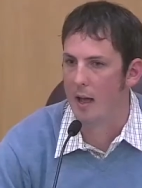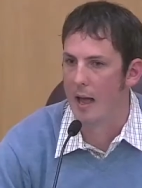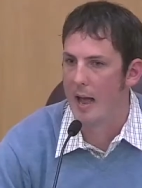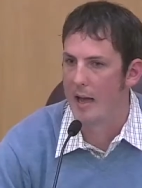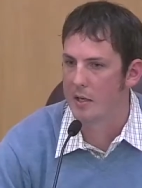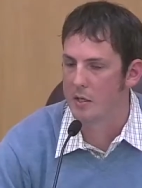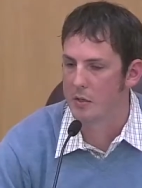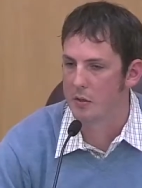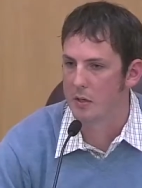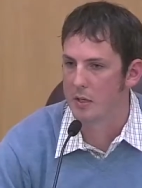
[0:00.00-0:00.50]
are
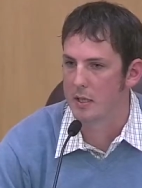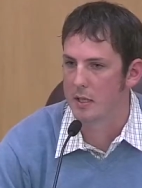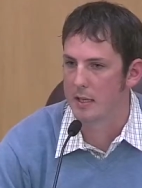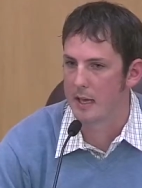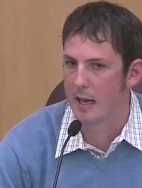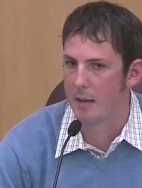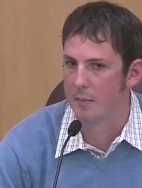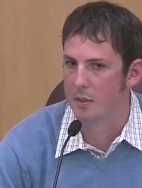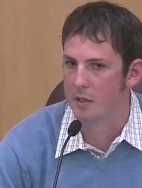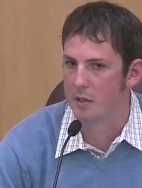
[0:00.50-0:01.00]
extra
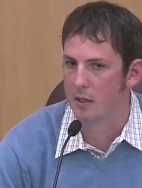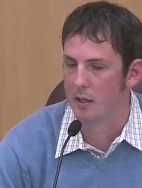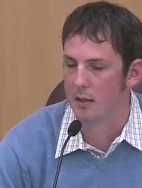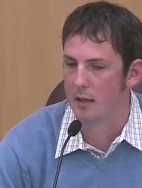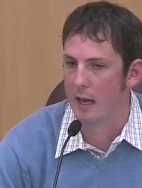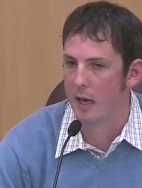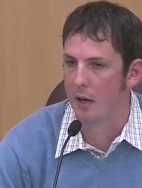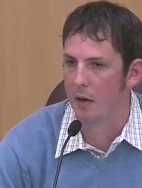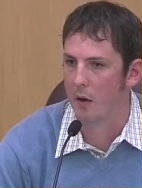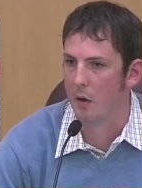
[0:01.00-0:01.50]
steps
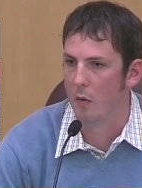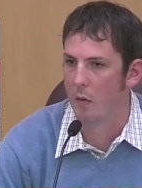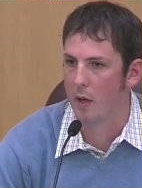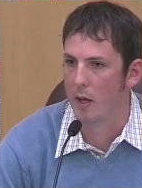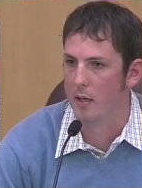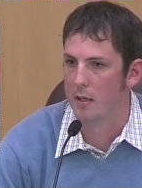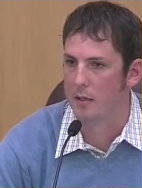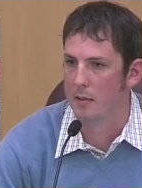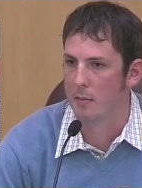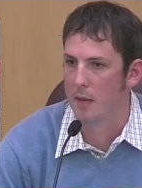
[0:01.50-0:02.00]
that go
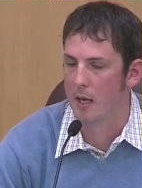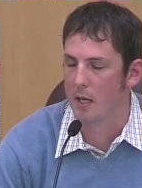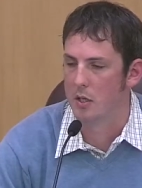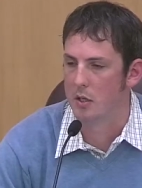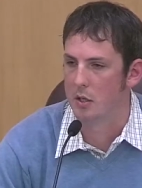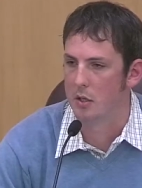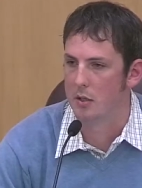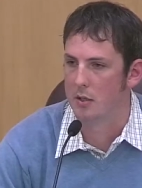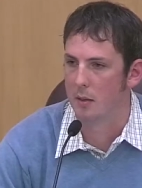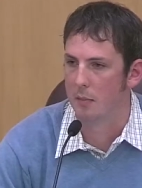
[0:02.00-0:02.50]
into making
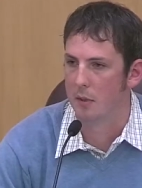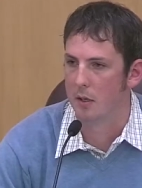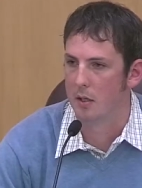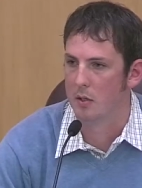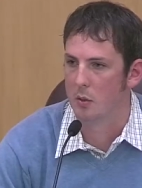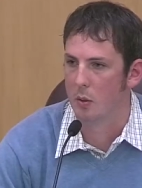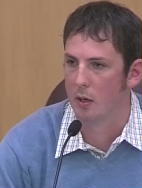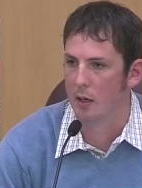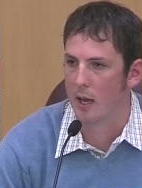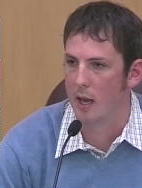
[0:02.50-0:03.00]
sure something
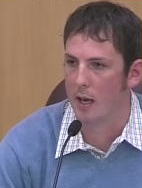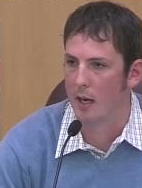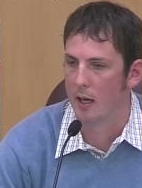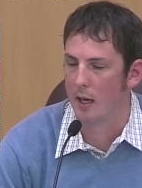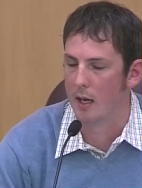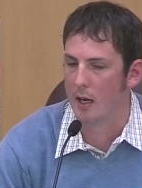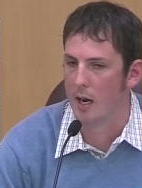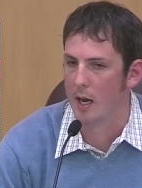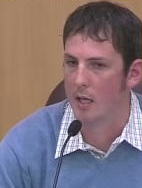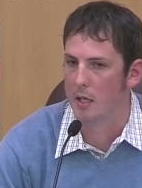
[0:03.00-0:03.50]
is organic
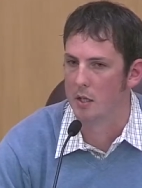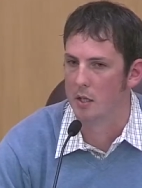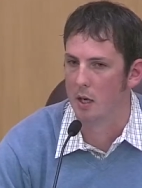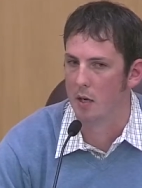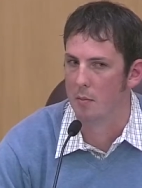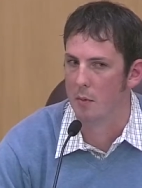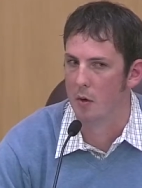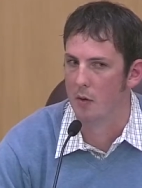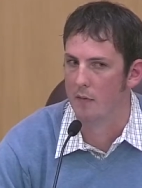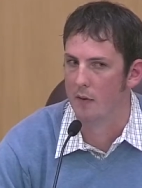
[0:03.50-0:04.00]
and
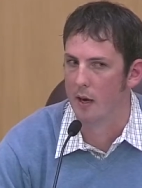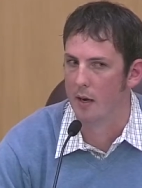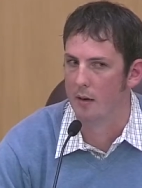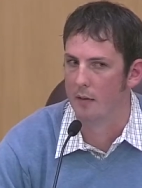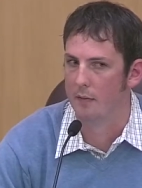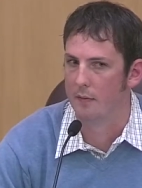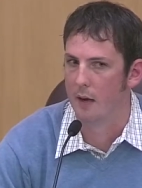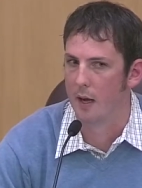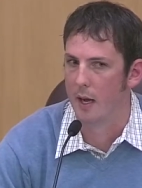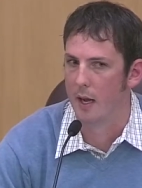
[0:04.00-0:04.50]
non-GMO
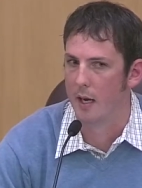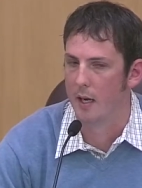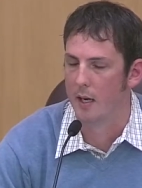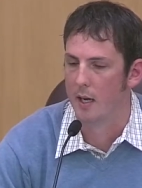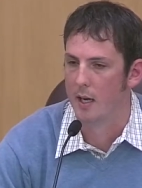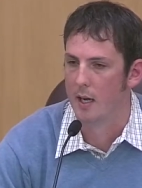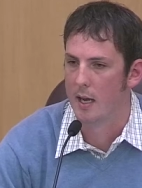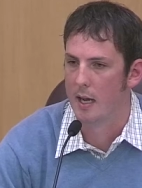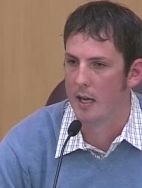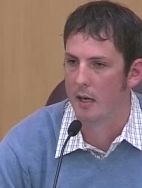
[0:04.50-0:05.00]
verified,
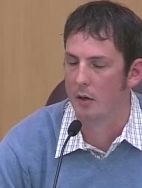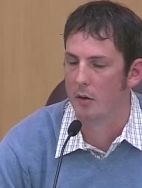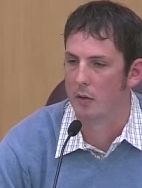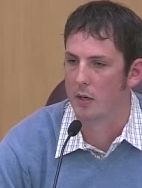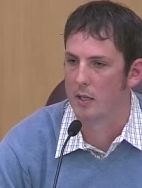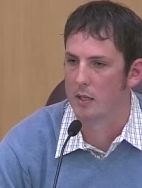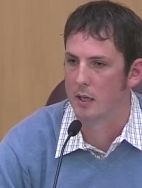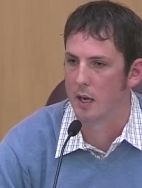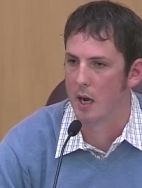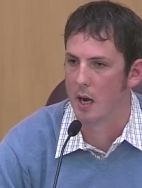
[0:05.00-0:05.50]

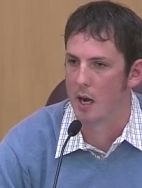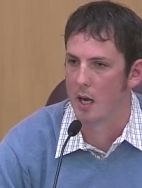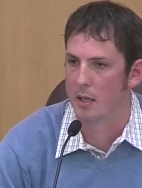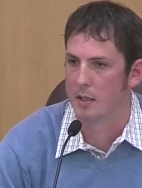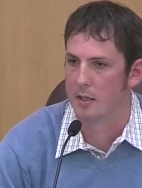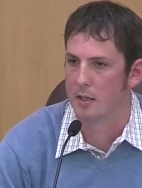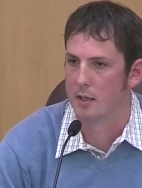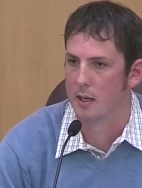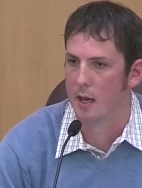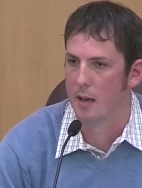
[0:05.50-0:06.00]
increase
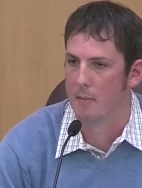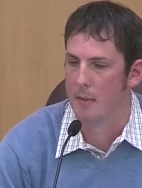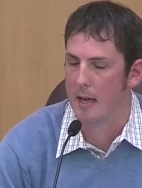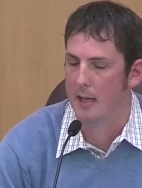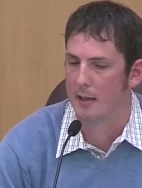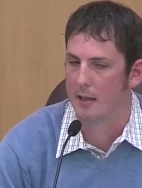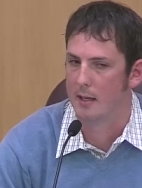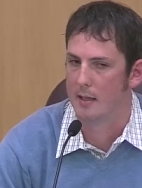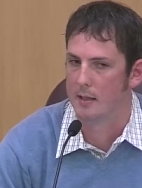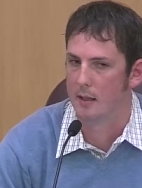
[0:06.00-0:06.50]
cost and
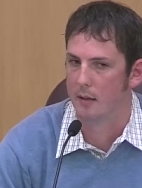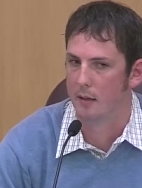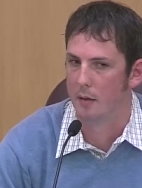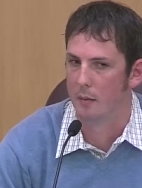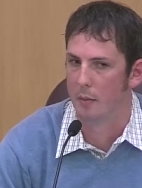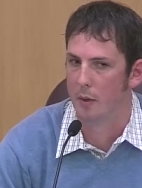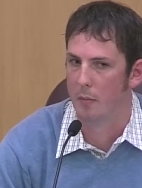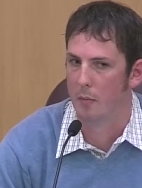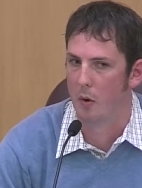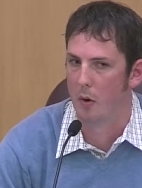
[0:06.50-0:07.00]
make things a
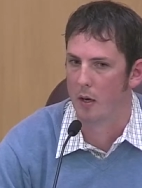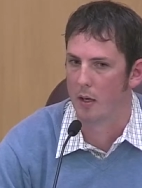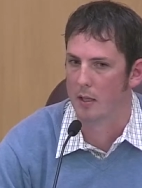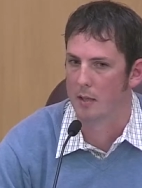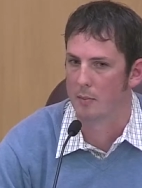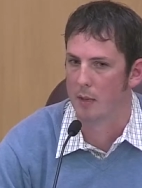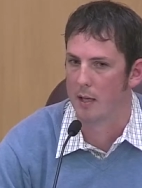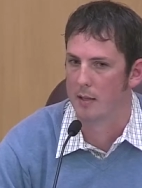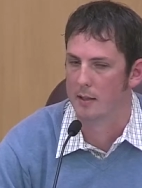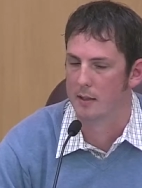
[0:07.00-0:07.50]
little bit more
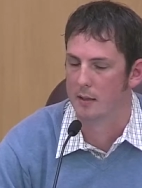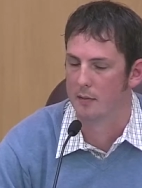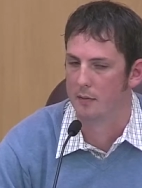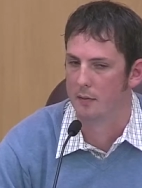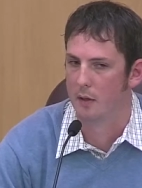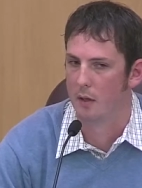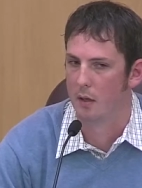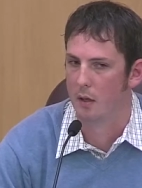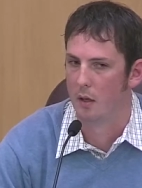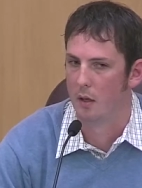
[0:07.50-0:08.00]

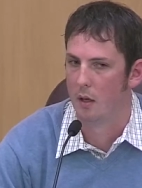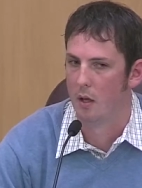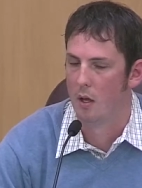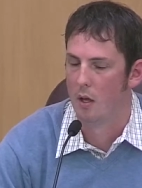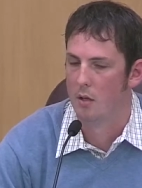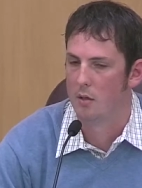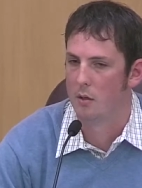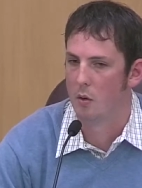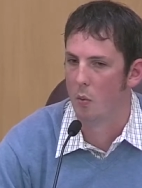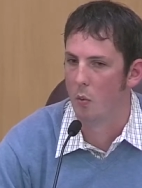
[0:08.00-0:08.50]
expensive.
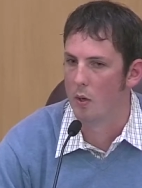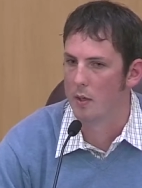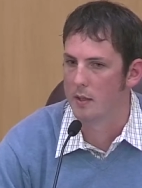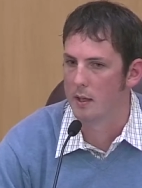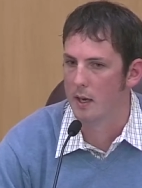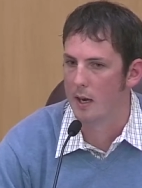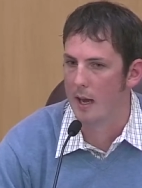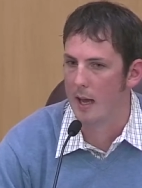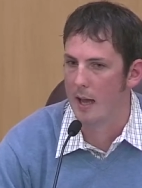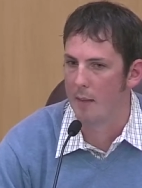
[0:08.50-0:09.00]
So what's
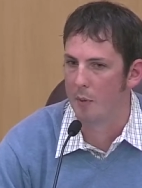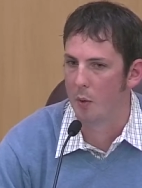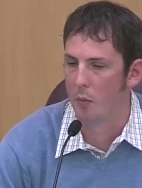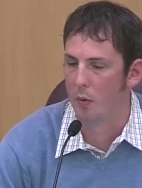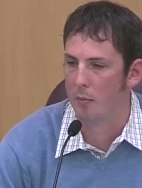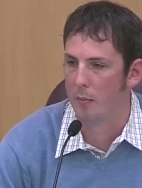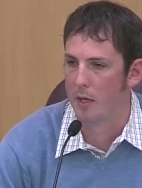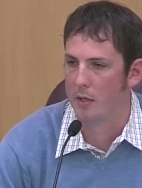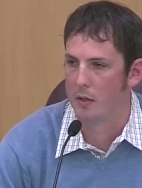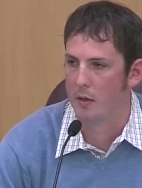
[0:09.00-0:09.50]
going to happen
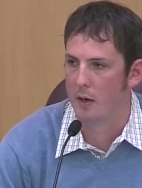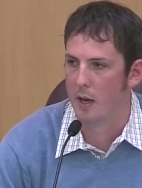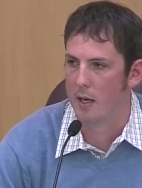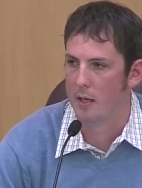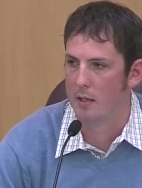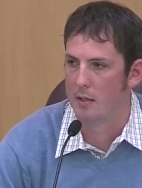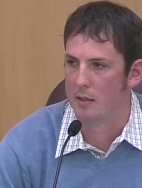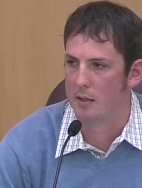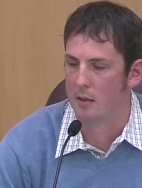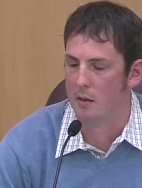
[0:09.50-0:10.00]
with measure
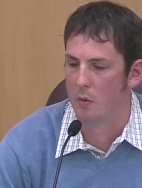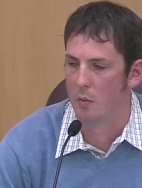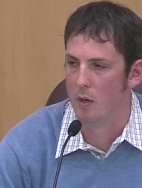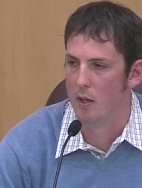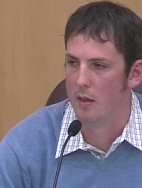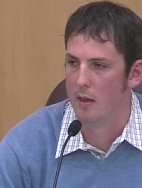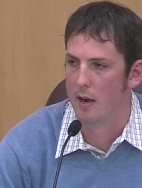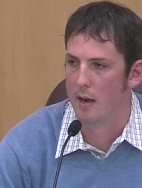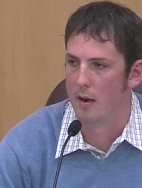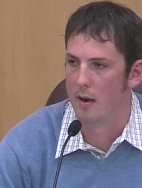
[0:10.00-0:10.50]
92
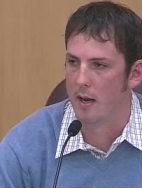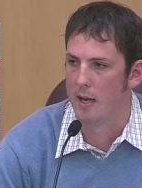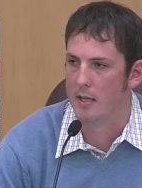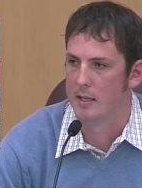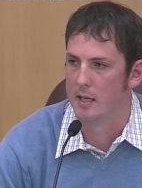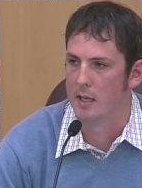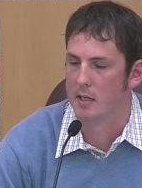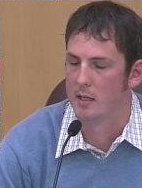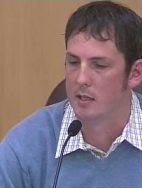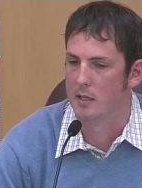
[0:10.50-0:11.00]
when there
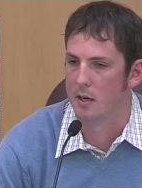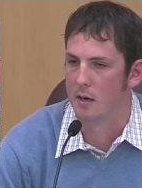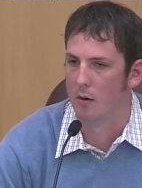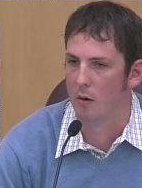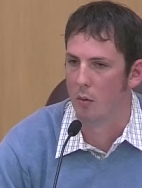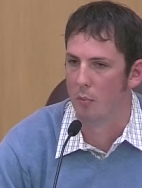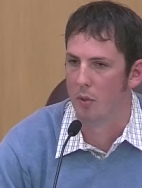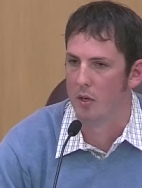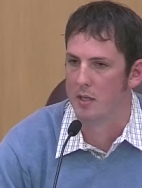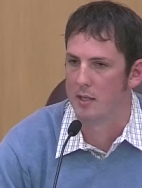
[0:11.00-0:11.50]
is a
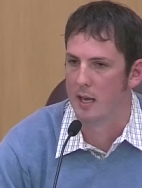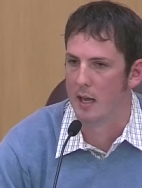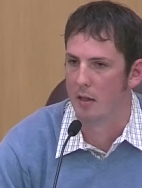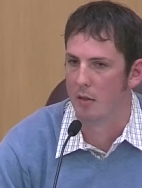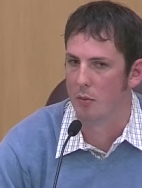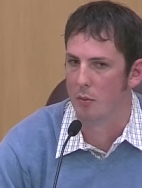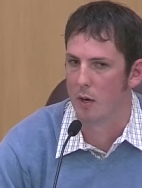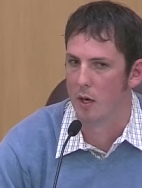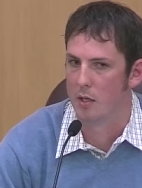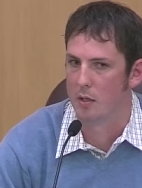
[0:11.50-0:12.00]

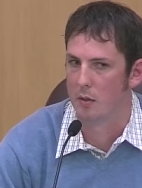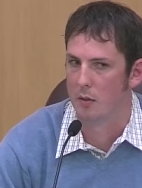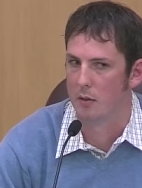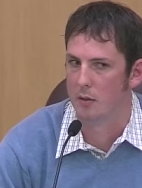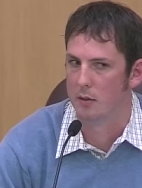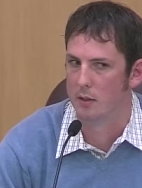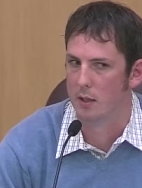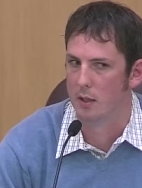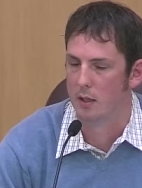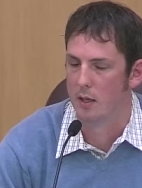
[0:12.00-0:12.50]
0%
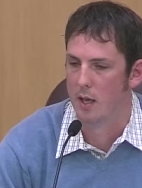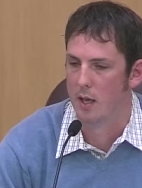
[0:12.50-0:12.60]
threshold